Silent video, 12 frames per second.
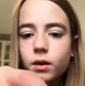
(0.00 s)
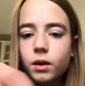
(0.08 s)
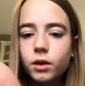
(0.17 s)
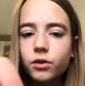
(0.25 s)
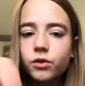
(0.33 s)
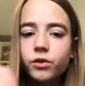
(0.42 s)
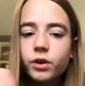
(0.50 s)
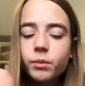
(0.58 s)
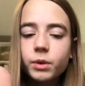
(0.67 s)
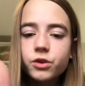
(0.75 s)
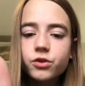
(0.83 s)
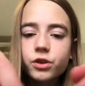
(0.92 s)
you just gotta
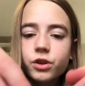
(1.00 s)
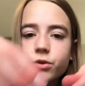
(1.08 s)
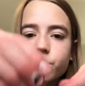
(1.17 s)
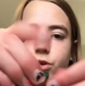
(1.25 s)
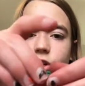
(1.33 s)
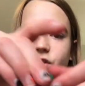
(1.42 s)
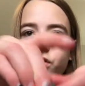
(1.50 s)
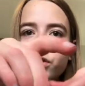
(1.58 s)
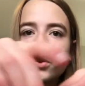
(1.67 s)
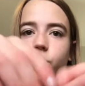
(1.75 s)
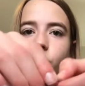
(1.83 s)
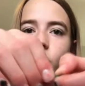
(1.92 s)
make sure that you don't press
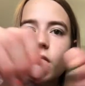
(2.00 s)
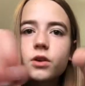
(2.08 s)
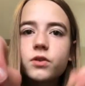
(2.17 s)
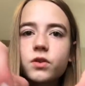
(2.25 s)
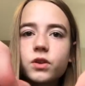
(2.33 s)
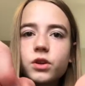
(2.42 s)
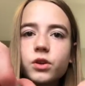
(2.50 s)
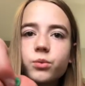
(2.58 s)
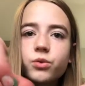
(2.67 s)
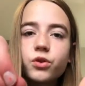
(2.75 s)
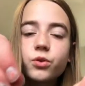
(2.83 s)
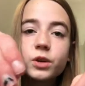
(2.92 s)
too hard so then you
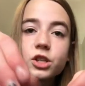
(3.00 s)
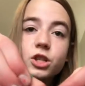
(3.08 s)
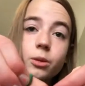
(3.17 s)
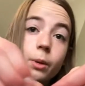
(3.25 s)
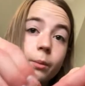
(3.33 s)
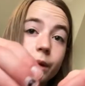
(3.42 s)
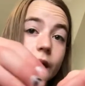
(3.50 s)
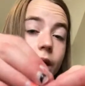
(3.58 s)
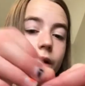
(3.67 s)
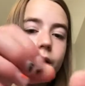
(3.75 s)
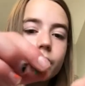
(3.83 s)
don't squish the pumpkin.